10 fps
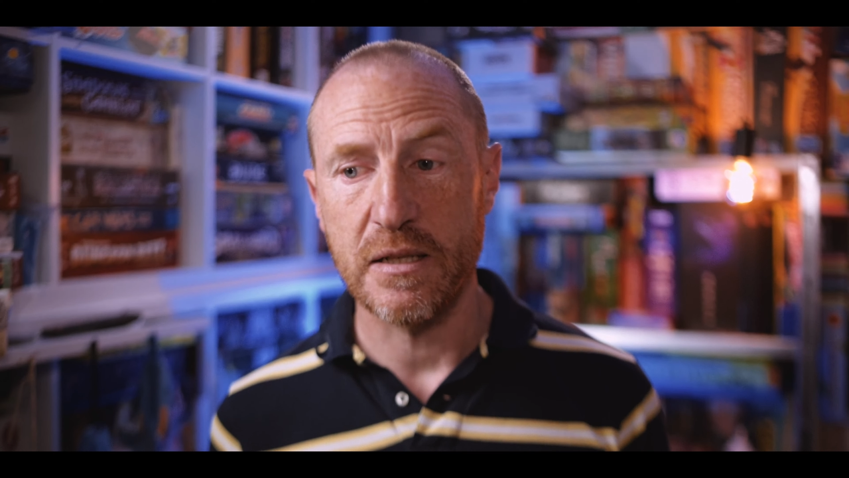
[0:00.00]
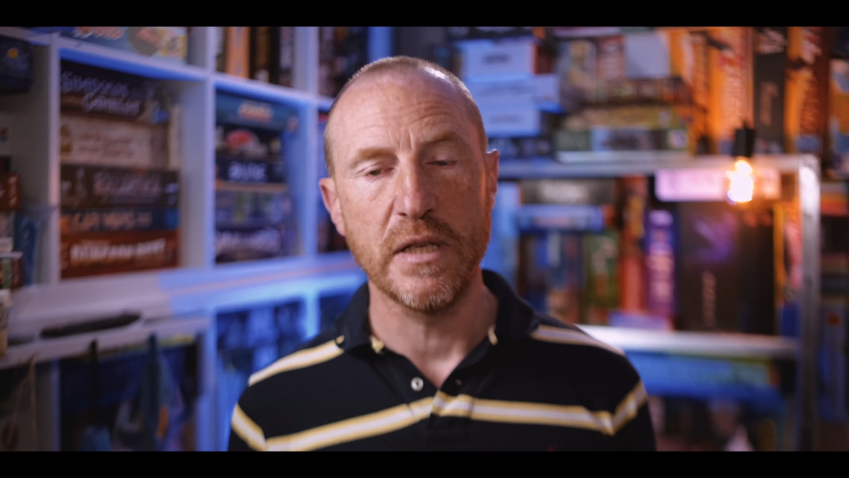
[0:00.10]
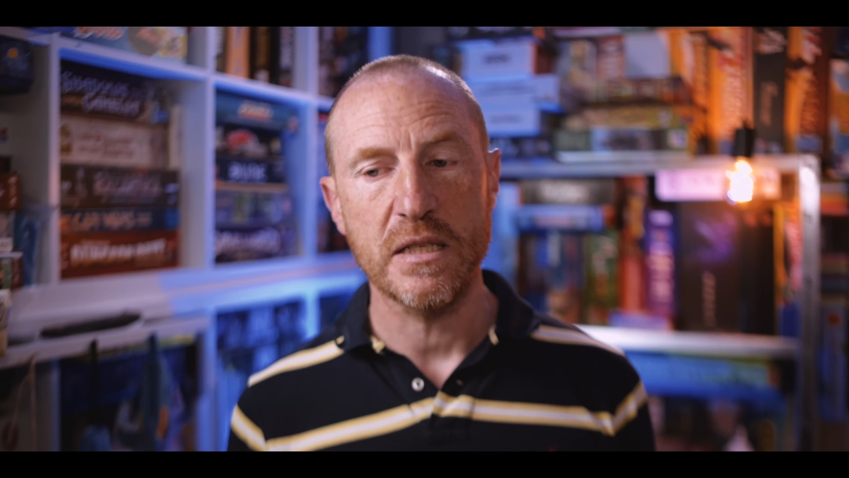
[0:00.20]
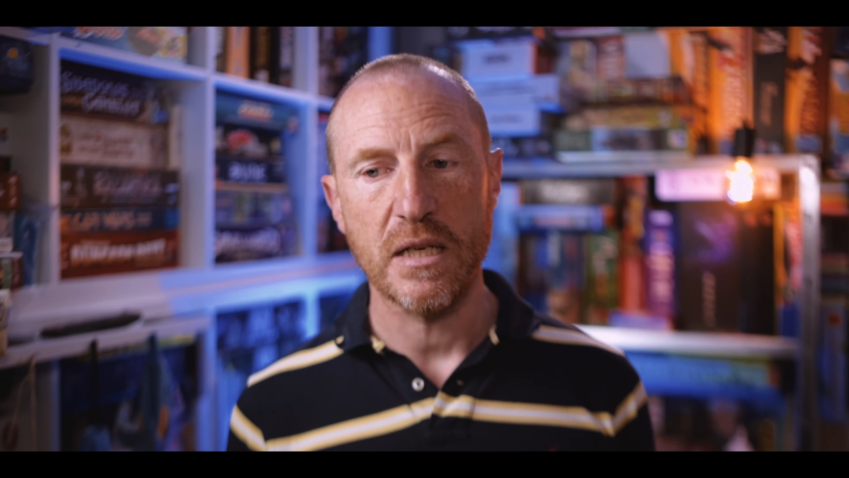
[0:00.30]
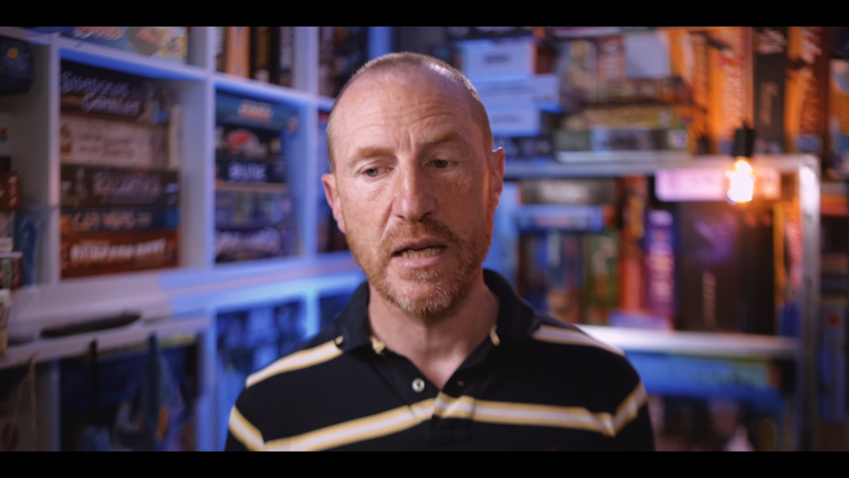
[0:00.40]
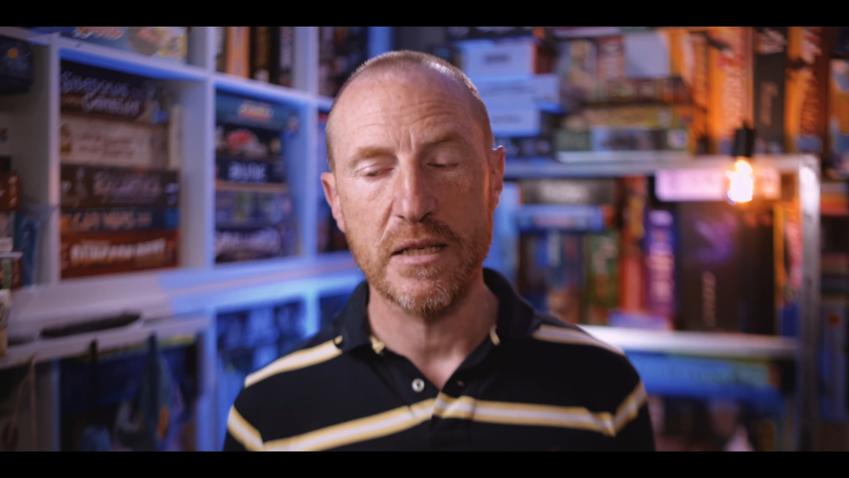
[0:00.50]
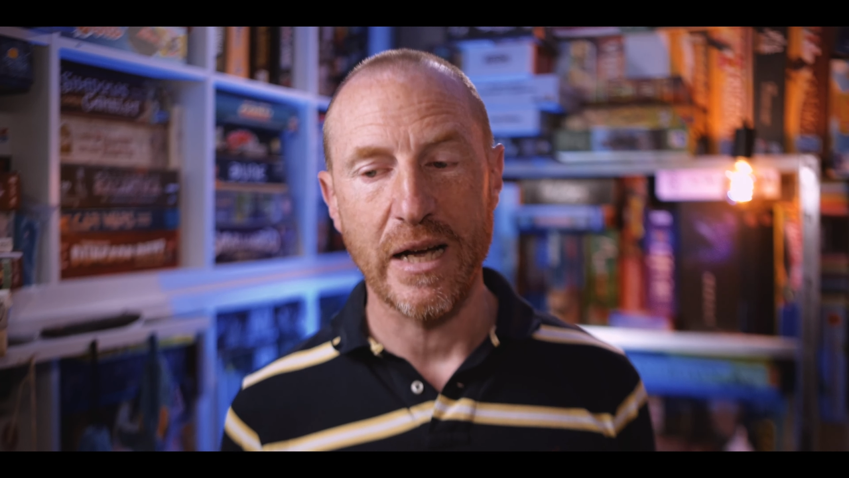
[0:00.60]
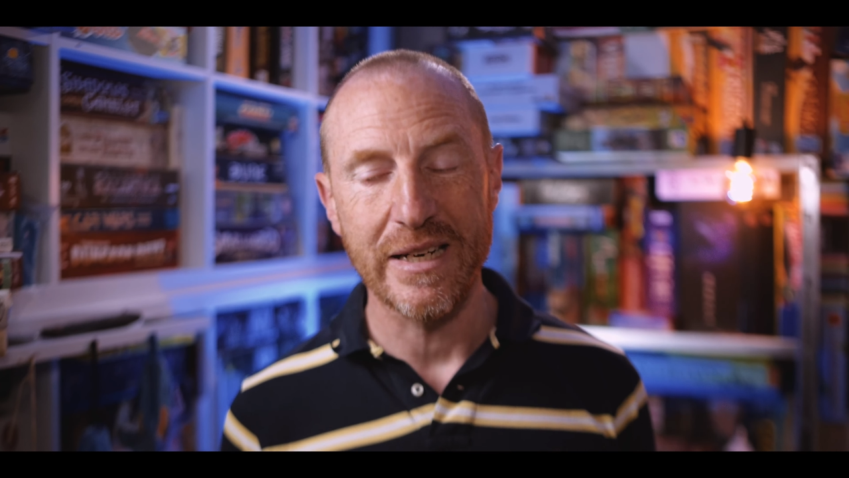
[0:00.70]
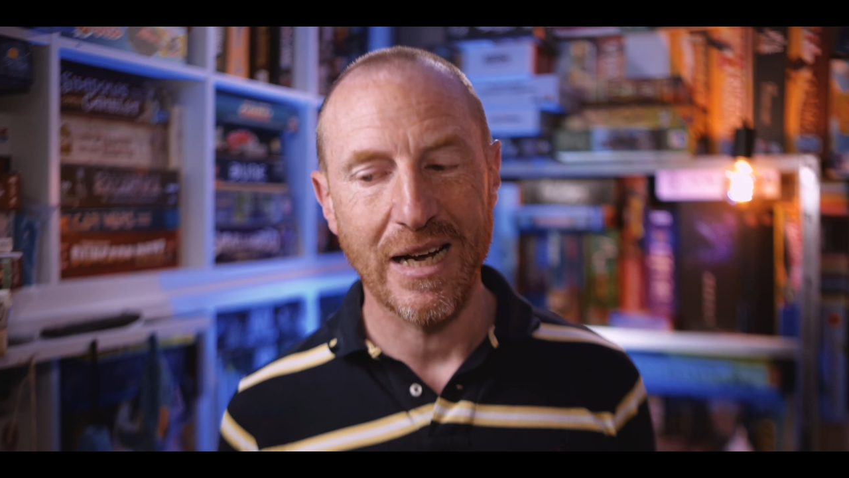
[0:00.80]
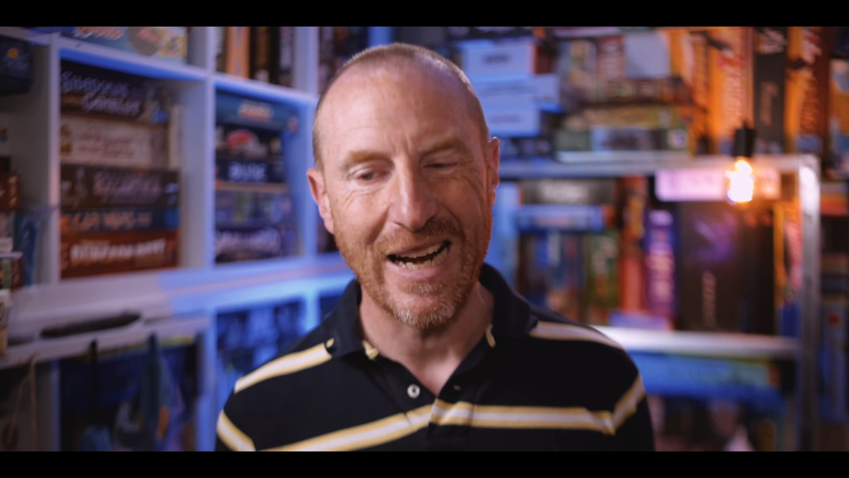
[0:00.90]
This is
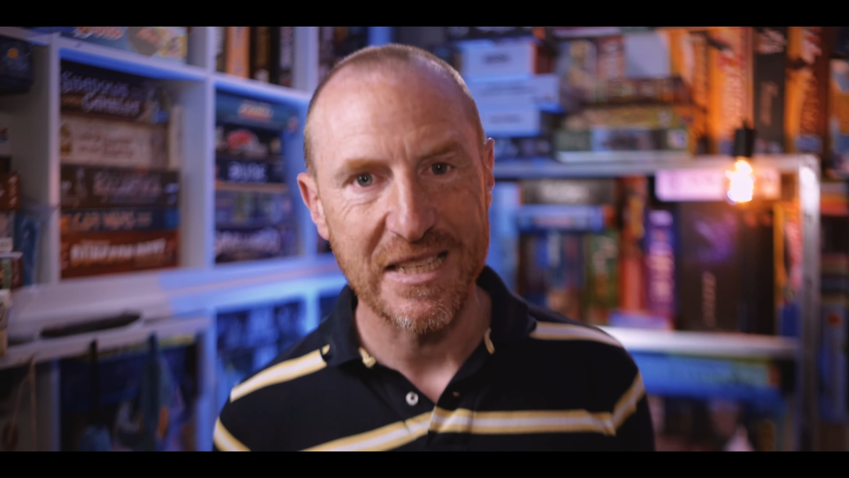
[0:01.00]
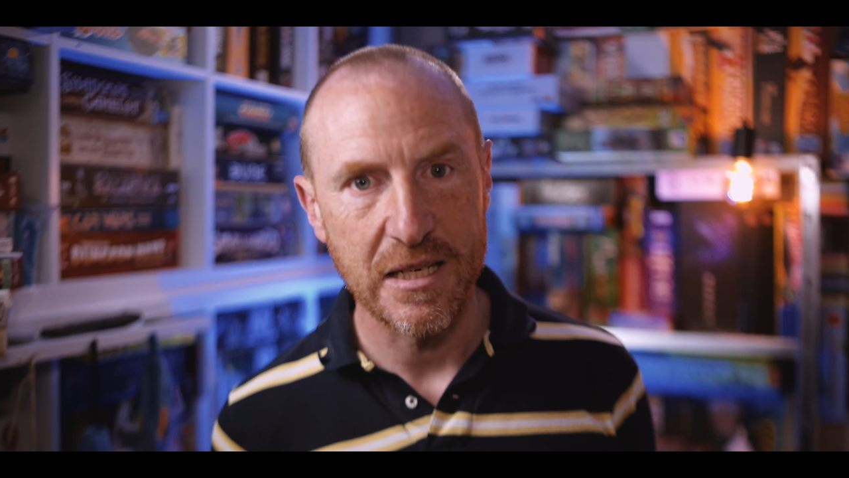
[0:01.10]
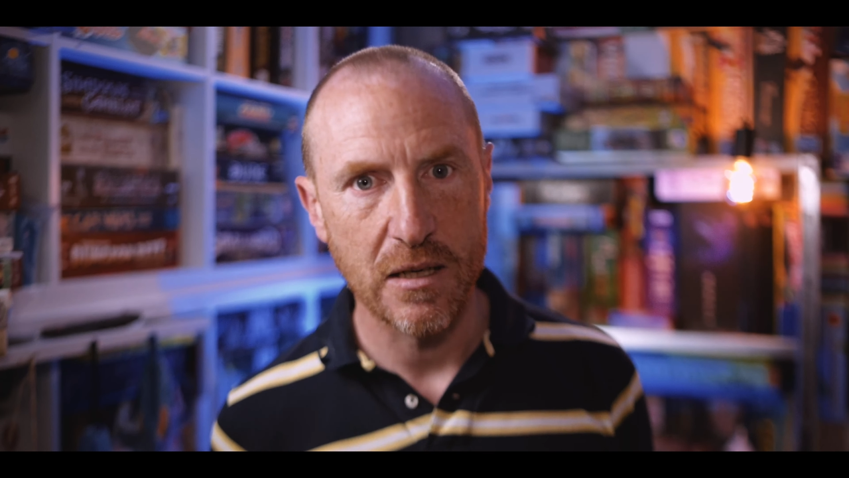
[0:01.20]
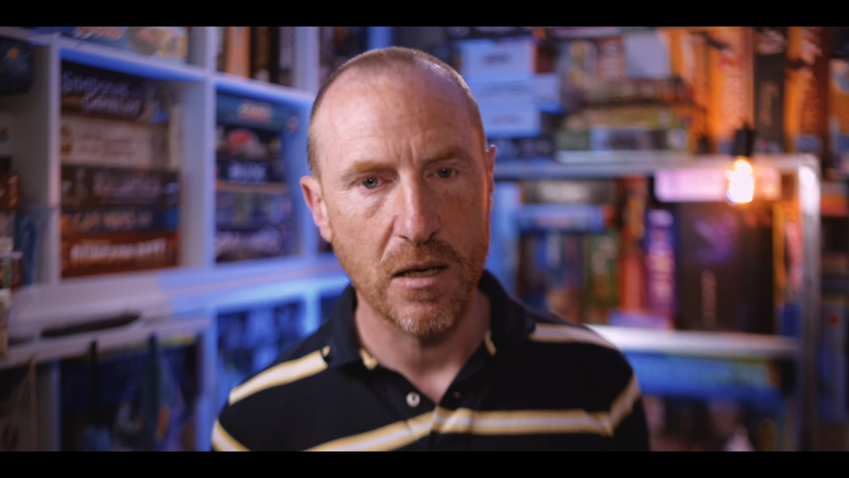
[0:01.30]
a classic